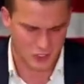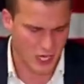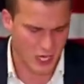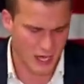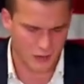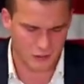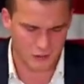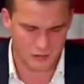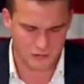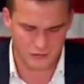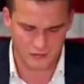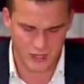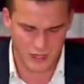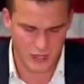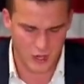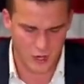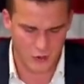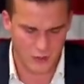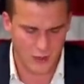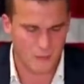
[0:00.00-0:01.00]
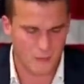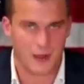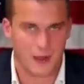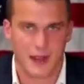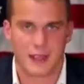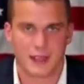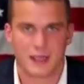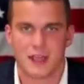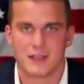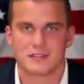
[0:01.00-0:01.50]
childish video that
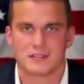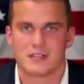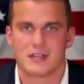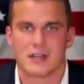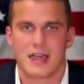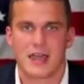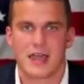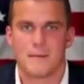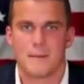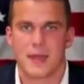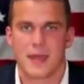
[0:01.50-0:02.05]
my cousin and I